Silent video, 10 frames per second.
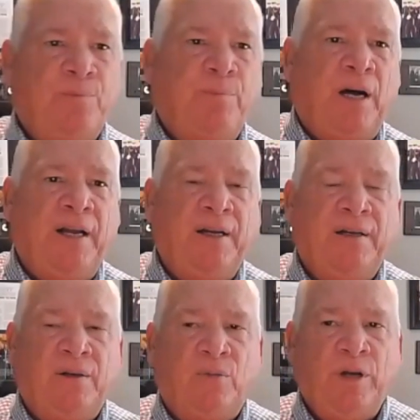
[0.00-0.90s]
But
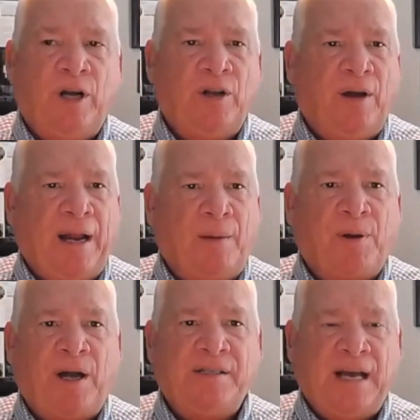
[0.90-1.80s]
we all know how to
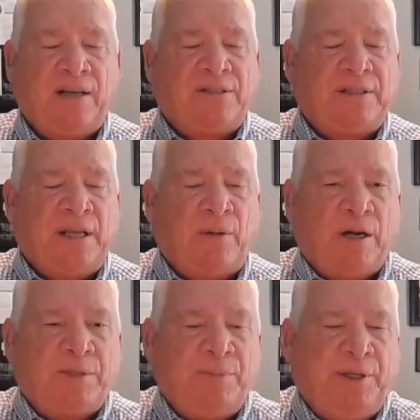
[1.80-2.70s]
price houses. They
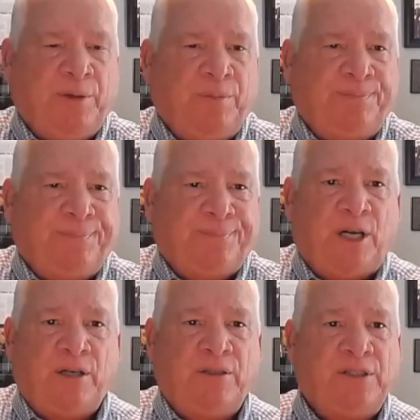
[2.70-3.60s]
watch me do
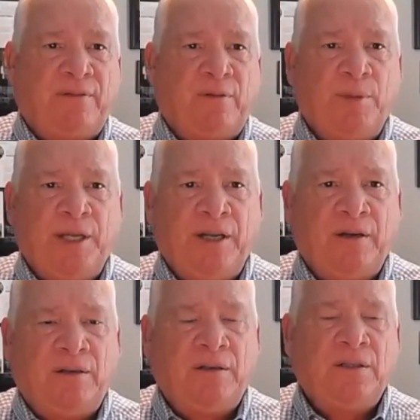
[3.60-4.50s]
hundreds of them a
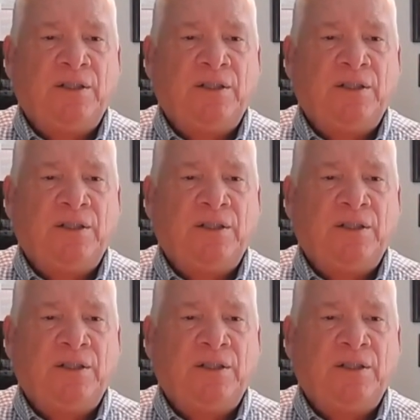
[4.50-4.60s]
year.